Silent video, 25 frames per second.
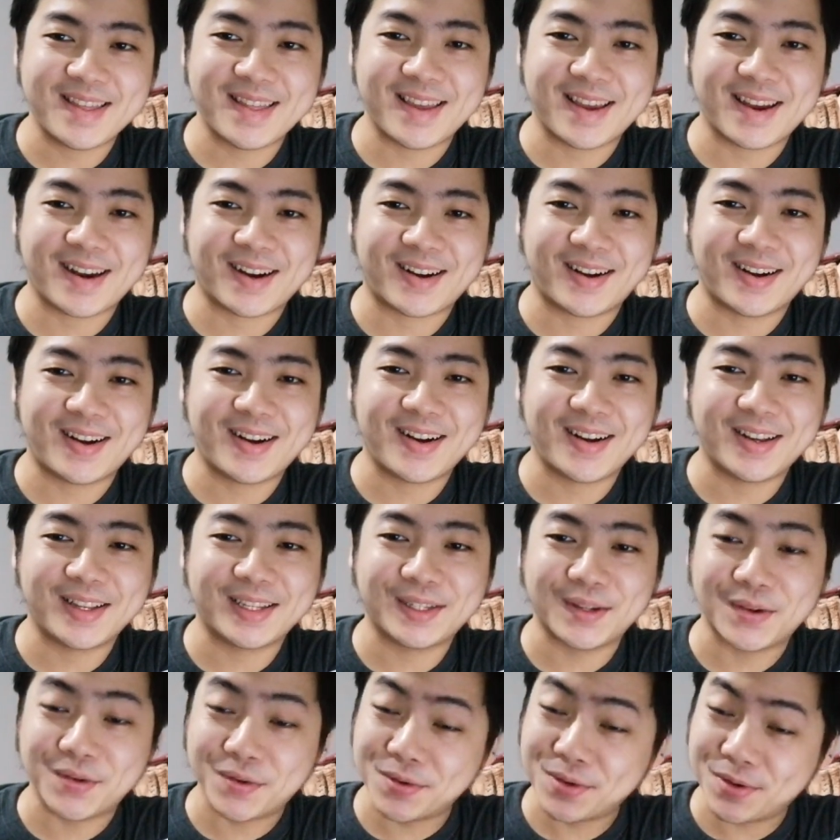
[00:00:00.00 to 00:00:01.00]
There.
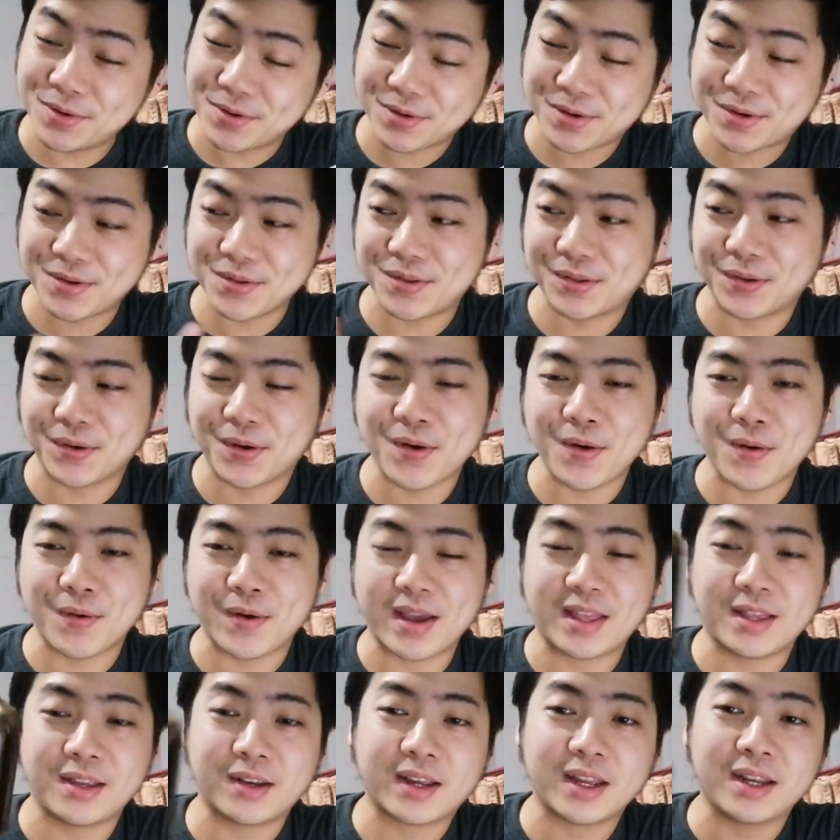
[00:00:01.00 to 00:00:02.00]
So you're good to go,
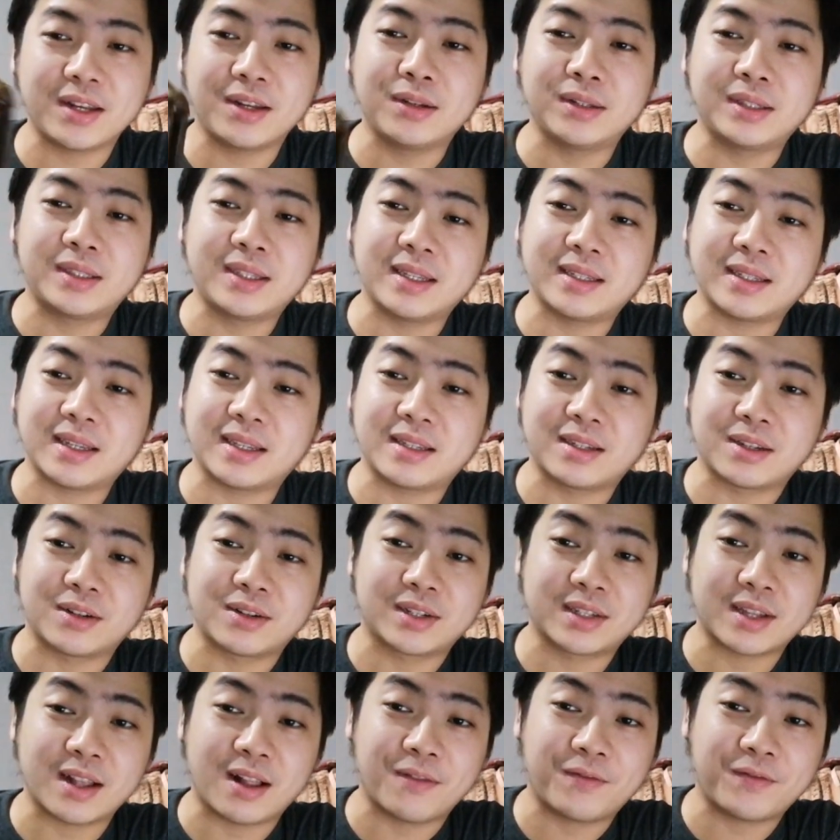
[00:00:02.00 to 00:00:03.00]
and you can use this as
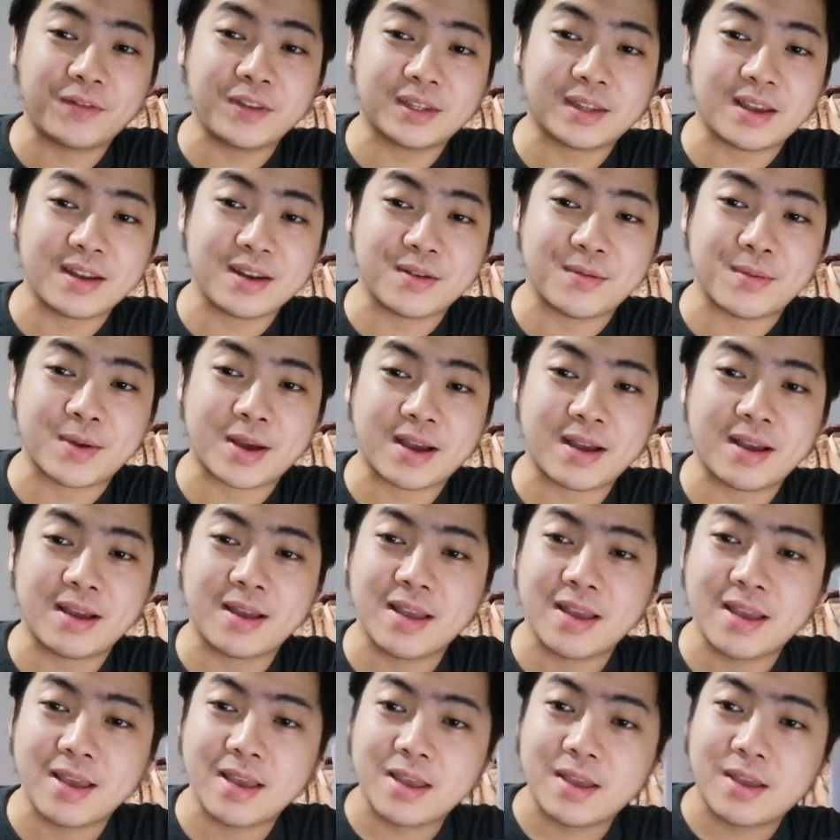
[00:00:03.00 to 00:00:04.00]
your selfies, ah, di ba?
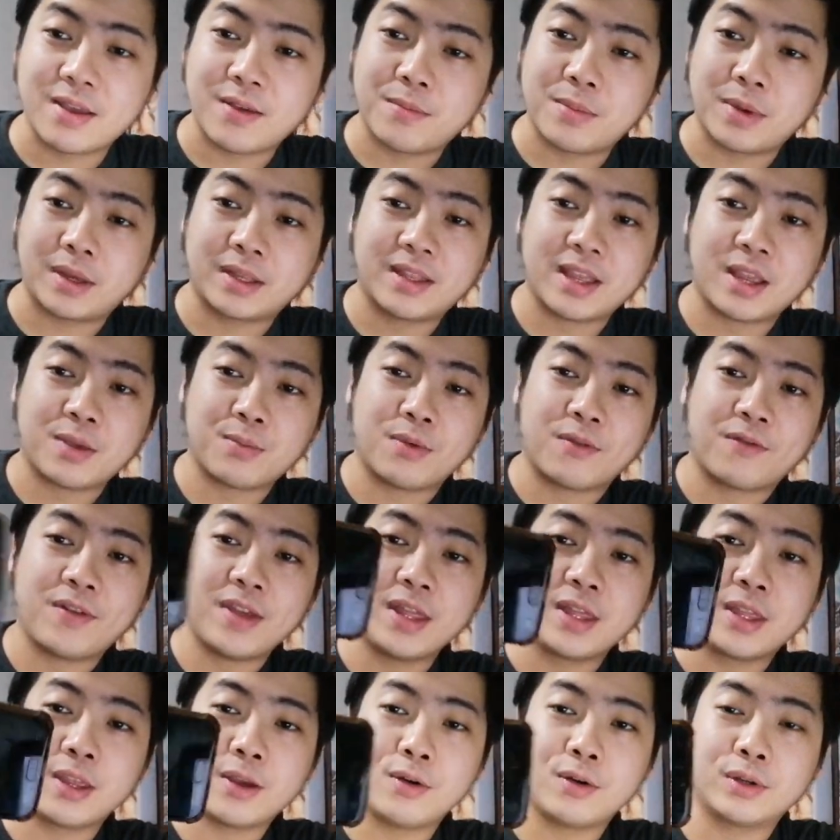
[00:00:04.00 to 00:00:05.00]
Mag-take po
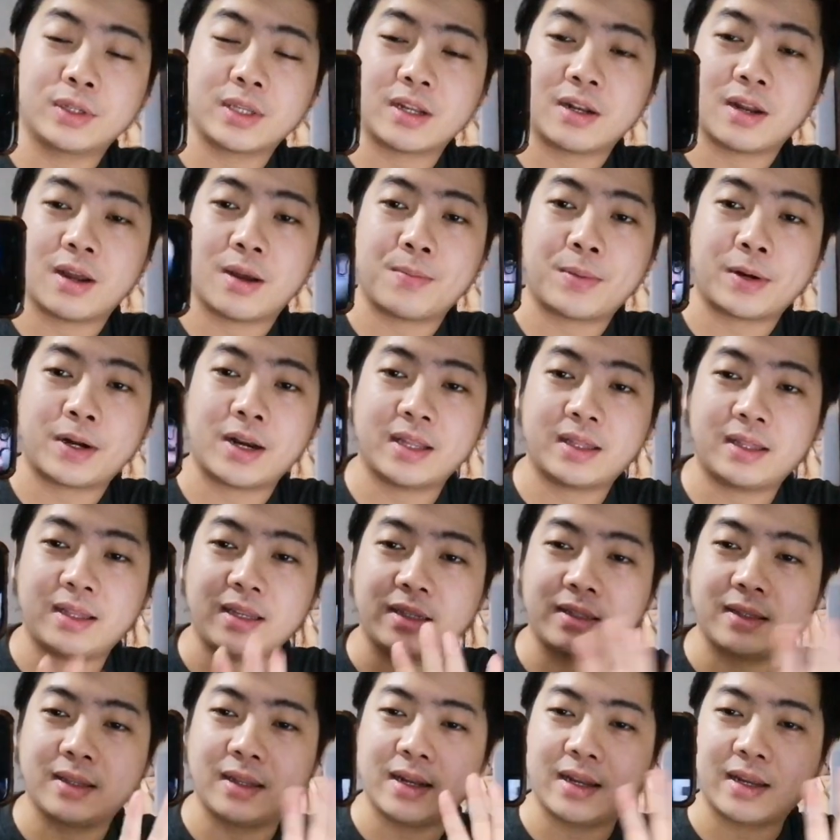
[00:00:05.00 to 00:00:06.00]
videos, ana, para at
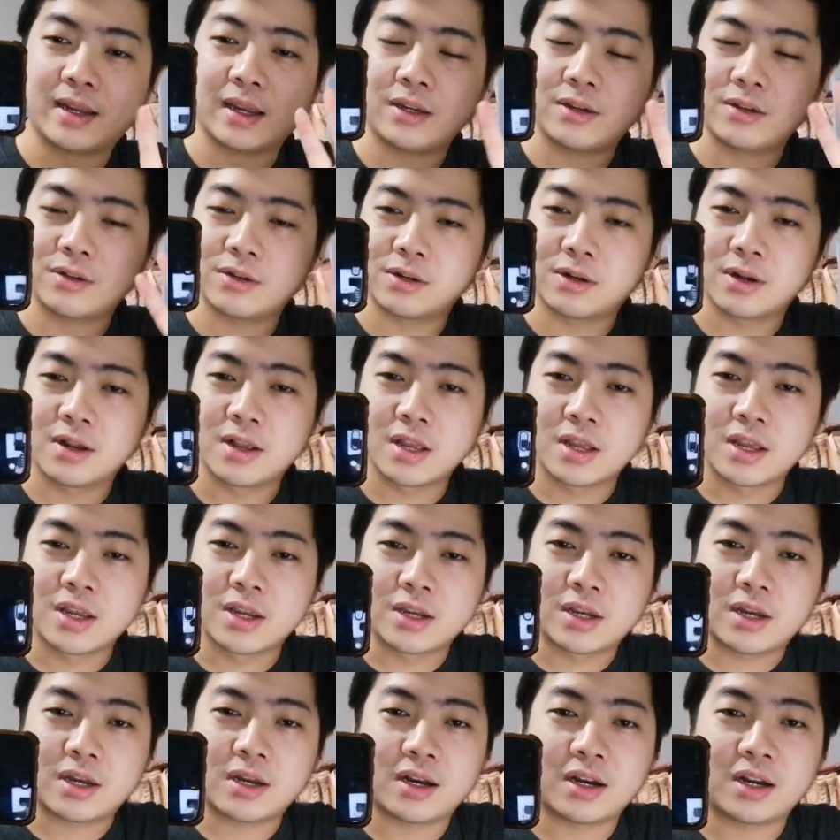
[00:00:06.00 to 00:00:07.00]
least dili kayo
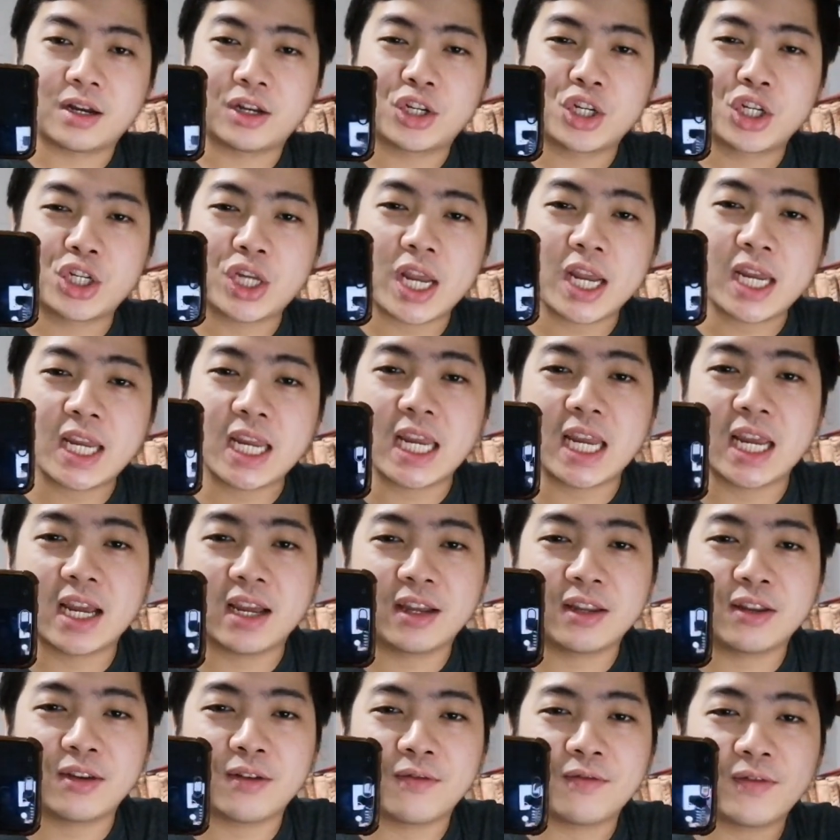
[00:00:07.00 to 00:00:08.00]
shaky
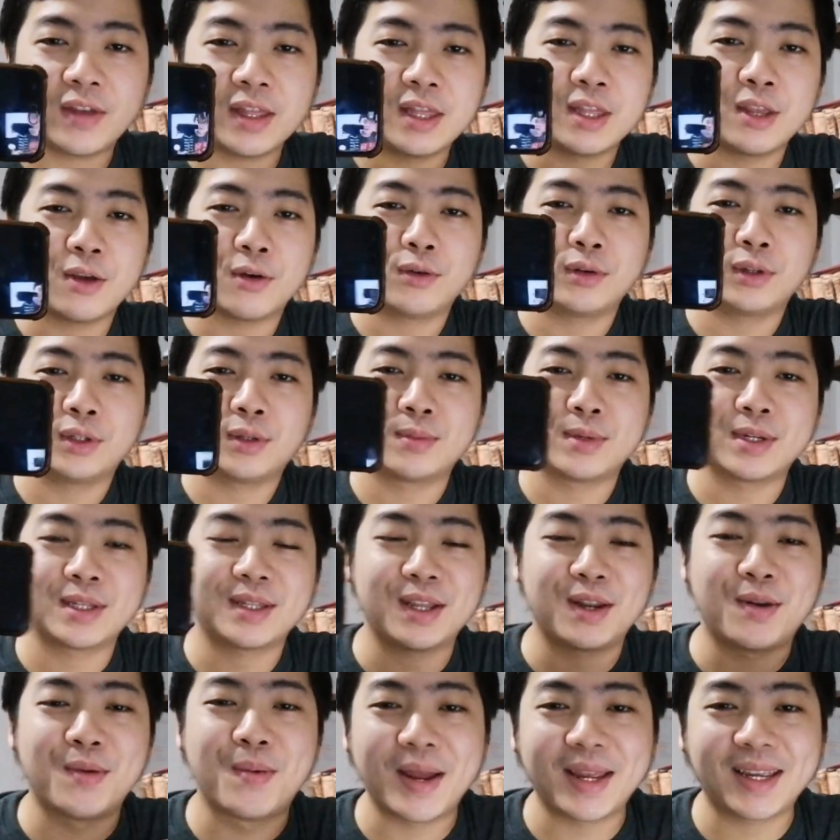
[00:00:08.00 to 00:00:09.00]
ang inyong videos.
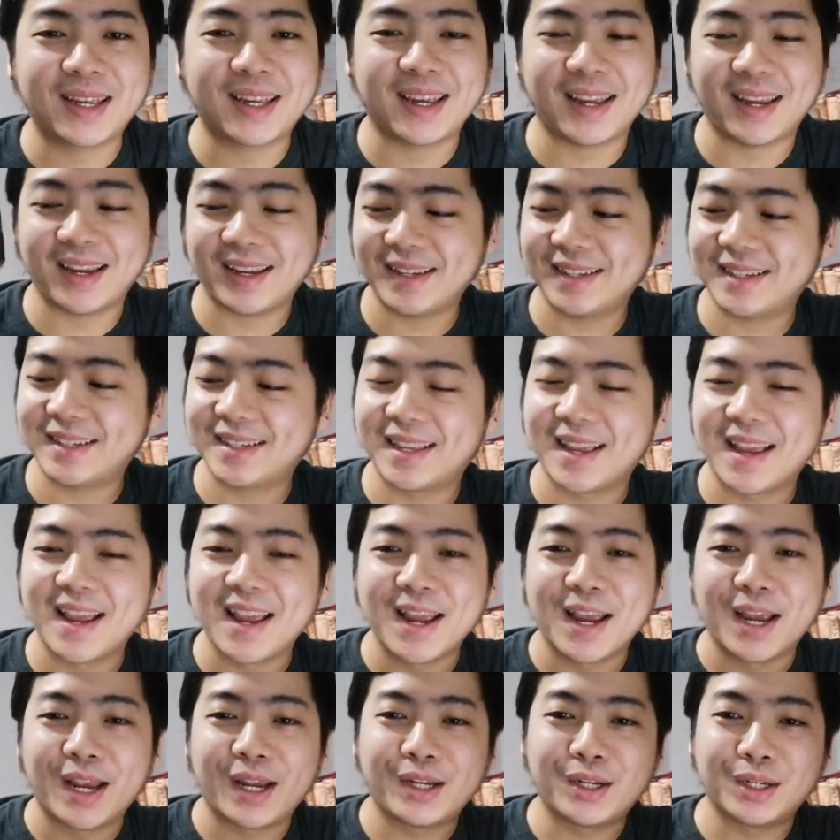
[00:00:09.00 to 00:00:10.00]
But in my case,
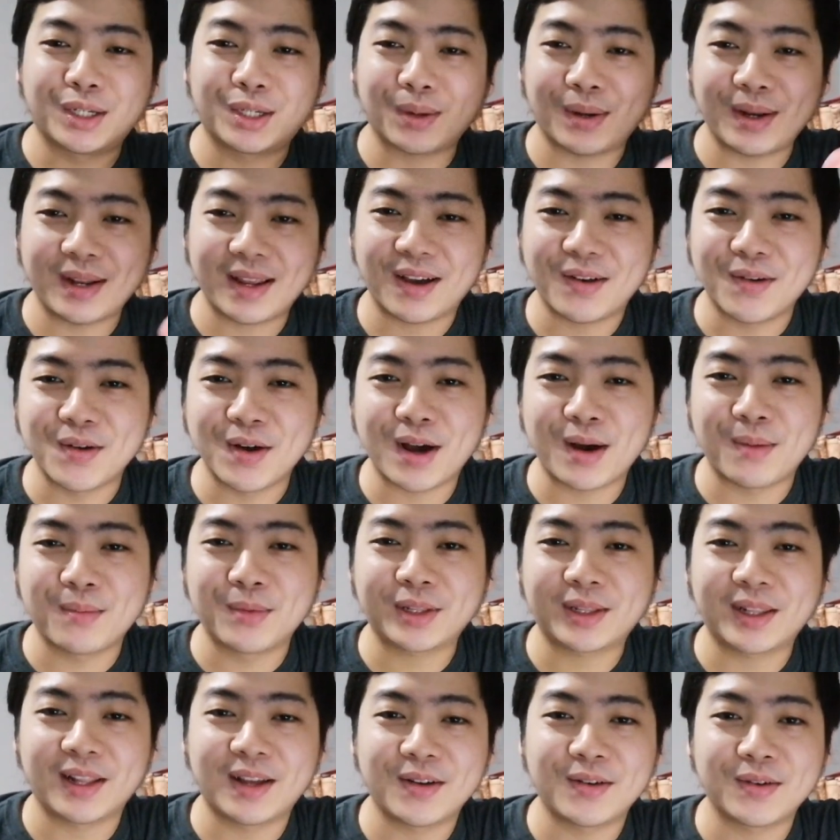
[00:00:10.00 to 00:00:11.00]
usually akong
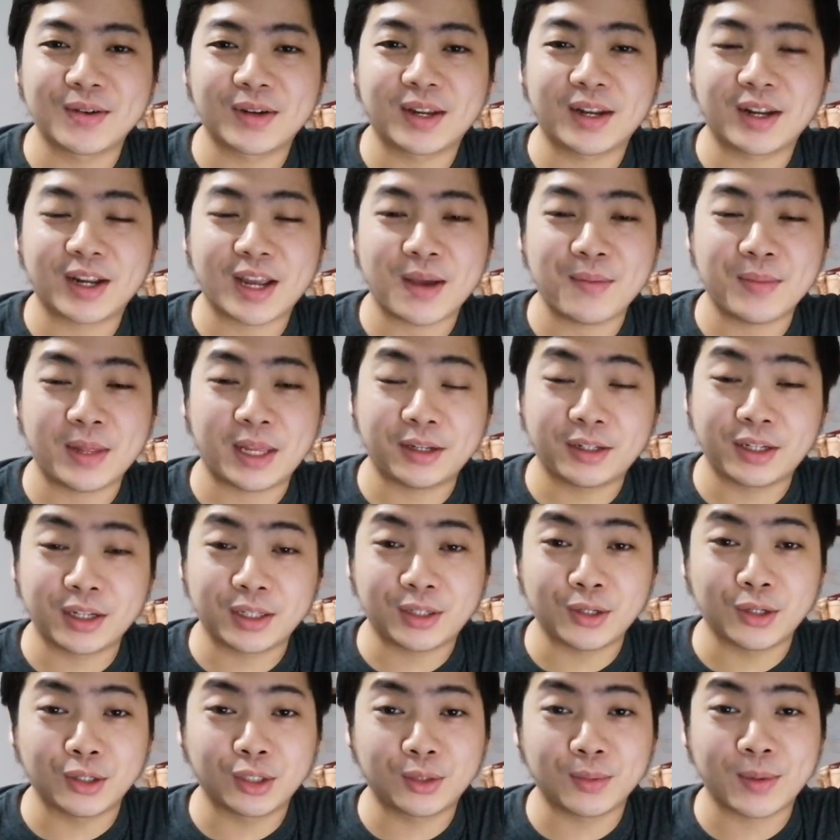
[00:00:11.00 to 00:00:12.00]
kamot lang akong ginagamit. I
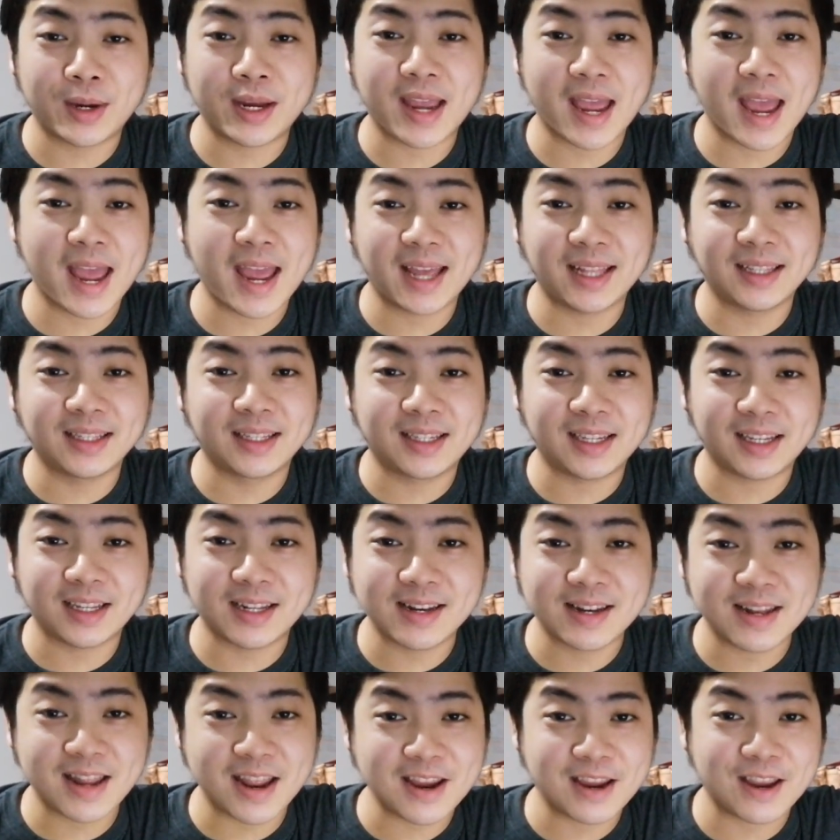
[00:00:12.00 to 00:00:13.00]
just use my hands
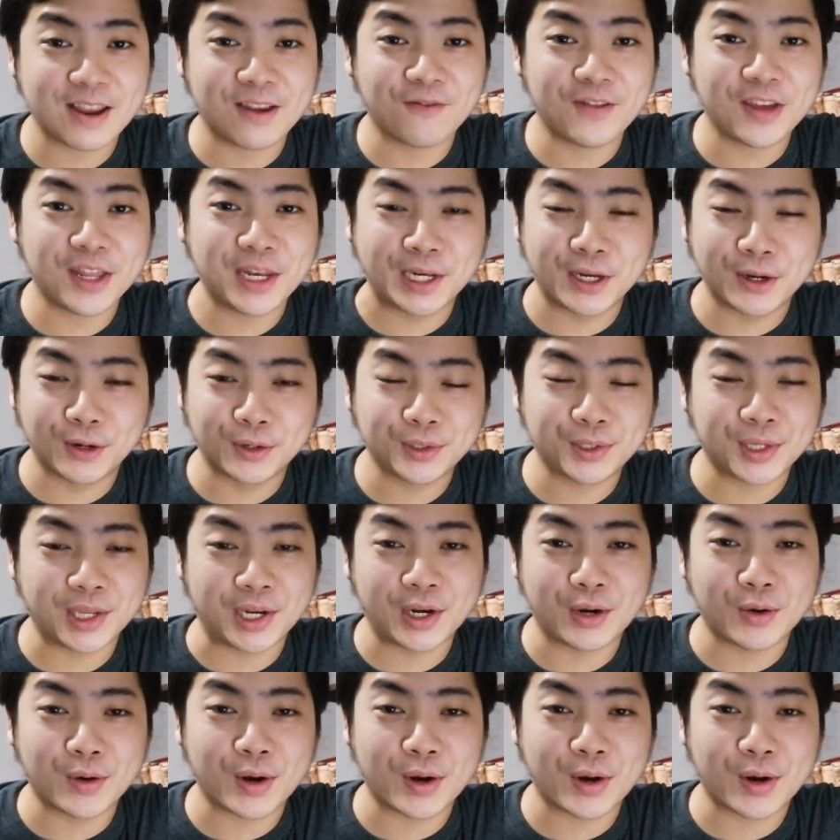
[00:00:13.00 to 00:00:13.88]
in taking videos.